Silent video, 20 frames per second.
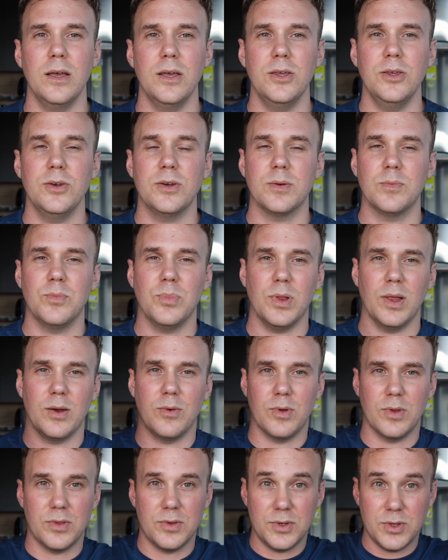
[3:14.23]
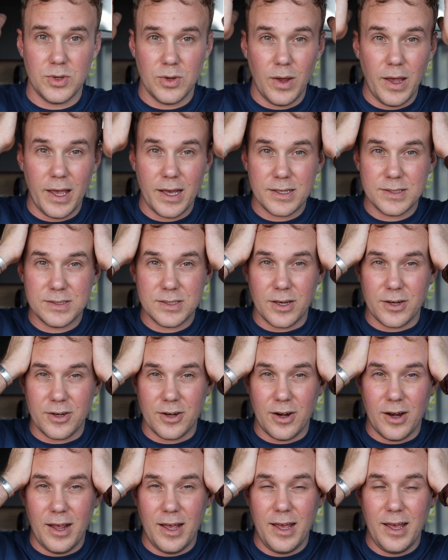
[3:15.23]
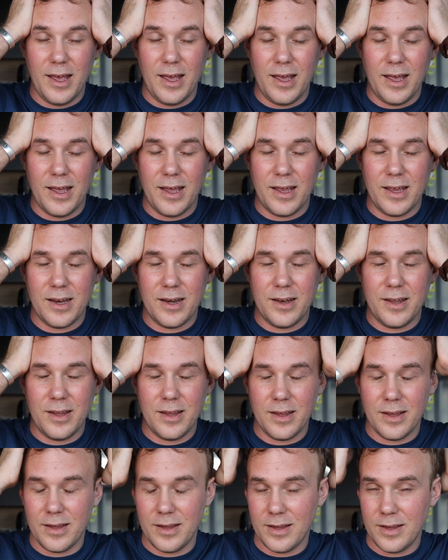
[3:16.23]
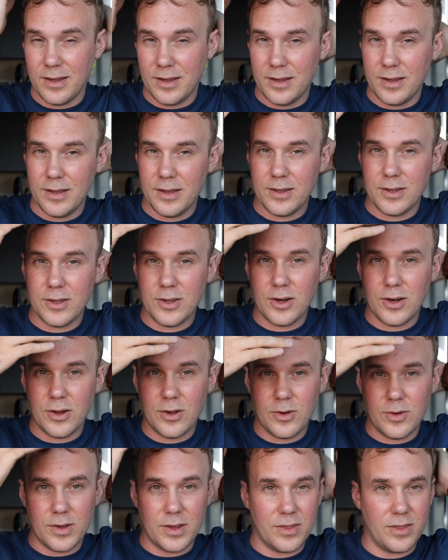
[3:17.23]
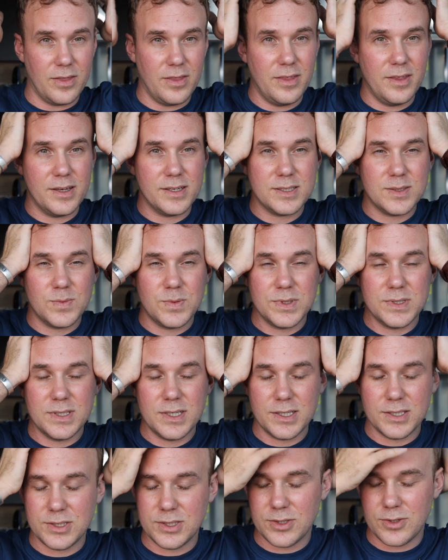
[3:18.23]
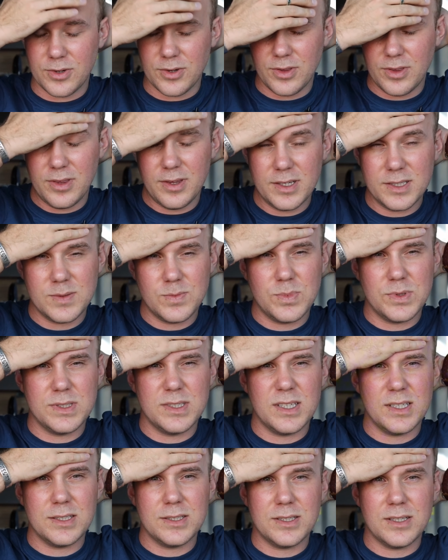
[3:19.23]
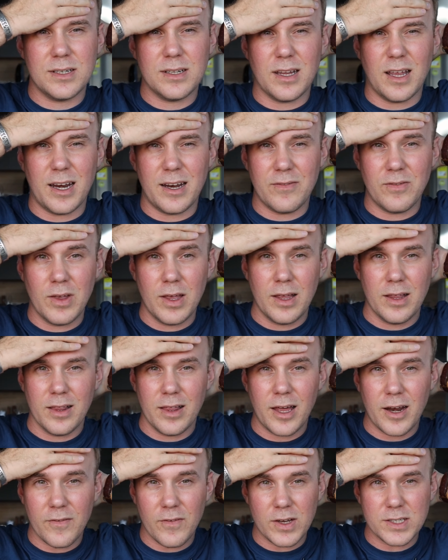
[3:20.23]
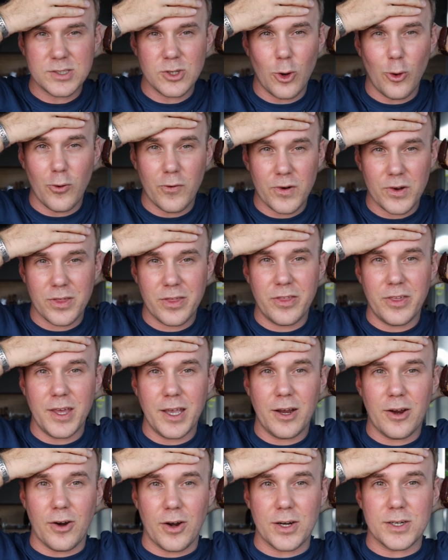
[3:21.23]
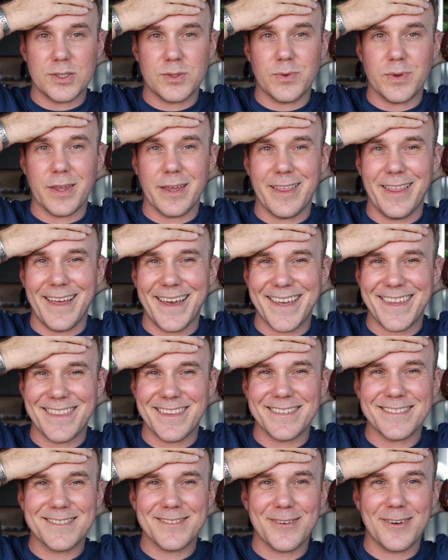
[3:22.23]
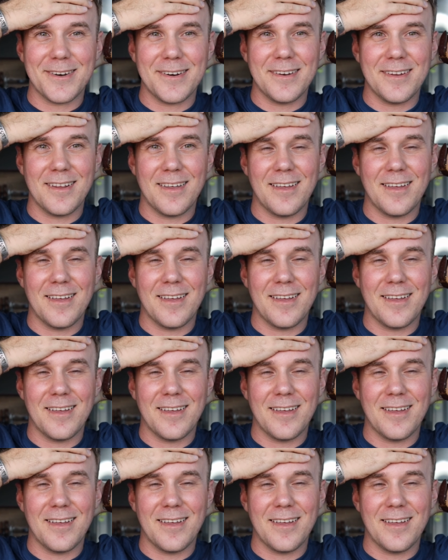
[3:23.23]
You can play with 2 hands on your head, in this position or this position. A lot of us overthinkers really like this one.